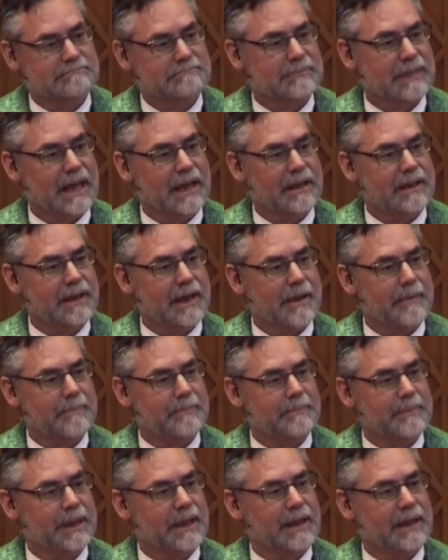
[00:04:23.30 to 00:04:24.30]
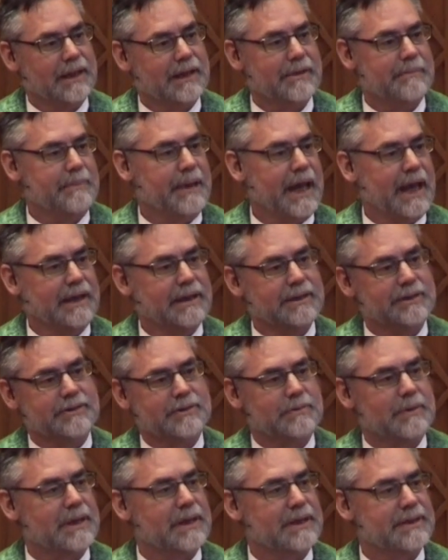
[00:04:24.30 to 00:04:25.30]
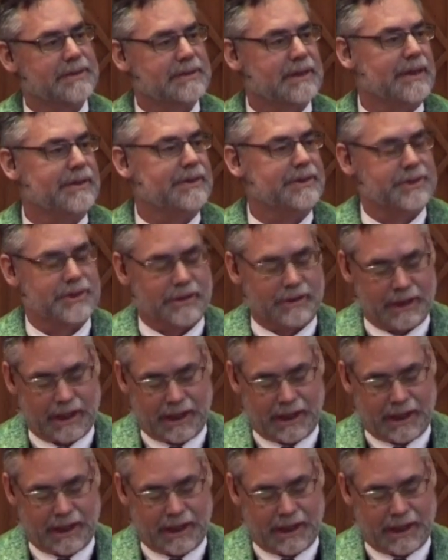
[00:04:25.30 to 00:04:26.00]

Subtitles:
end up being companions with us on the journey.